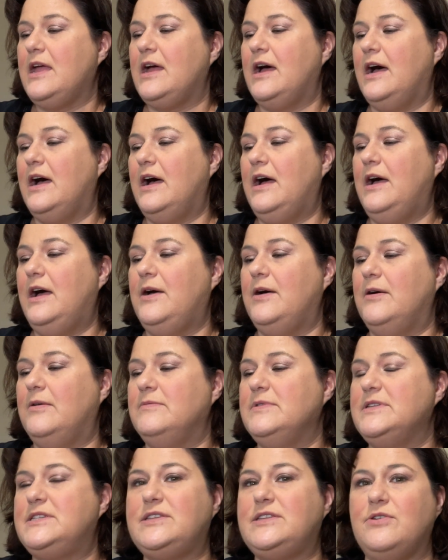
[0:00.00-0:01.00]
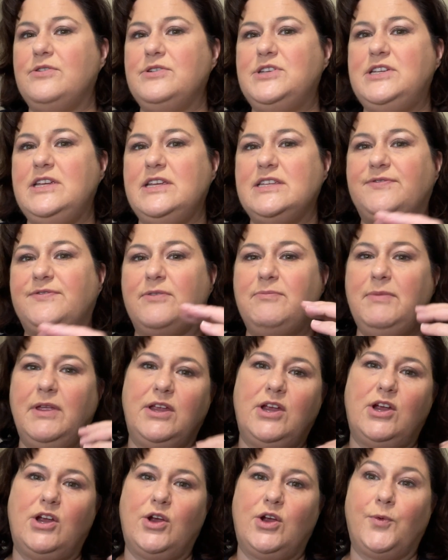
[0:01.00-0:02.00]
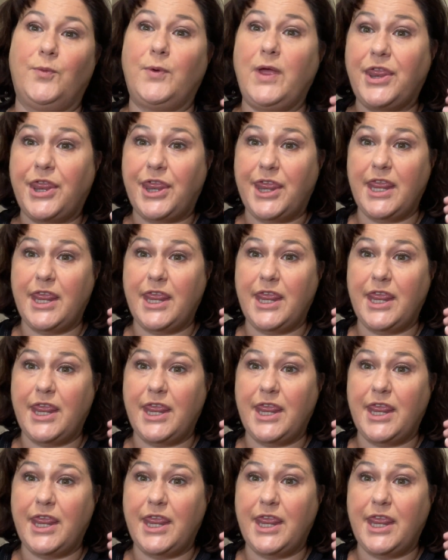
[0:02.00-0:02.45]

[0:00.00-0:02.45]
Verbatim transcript: Um, so she is familiar with